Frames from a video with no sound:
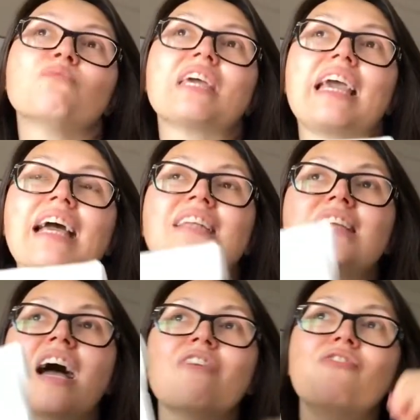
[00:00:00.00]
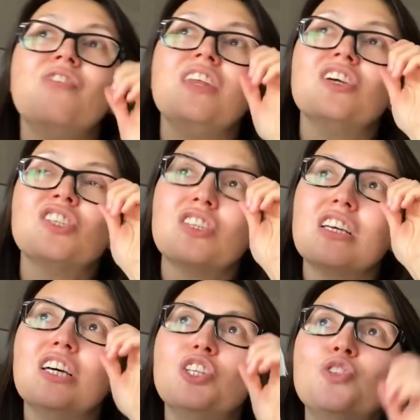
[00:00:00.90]
weekend I finished
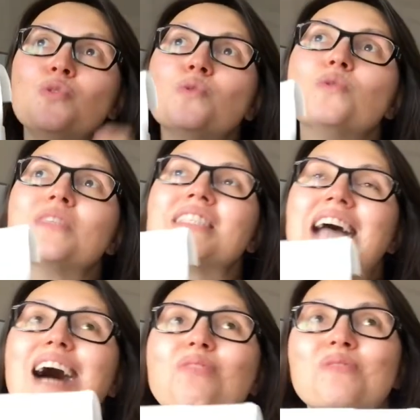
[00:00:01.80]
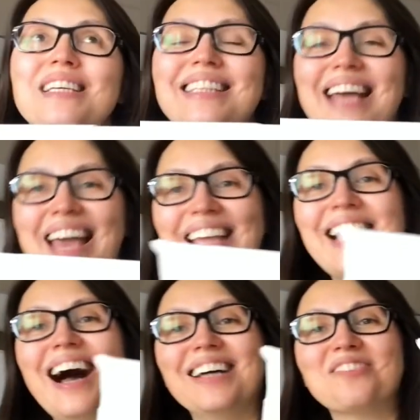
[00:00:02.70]

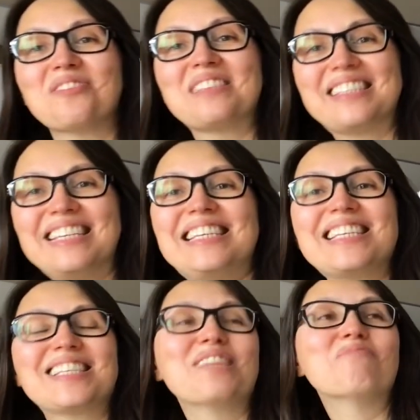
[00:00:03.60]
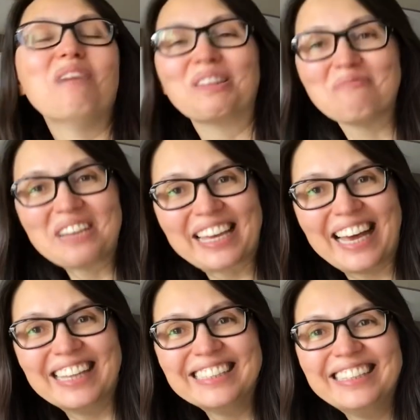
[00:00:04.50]
2,800 stitches in one
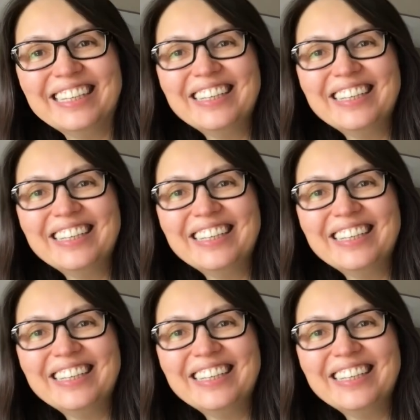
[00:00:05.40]
weekend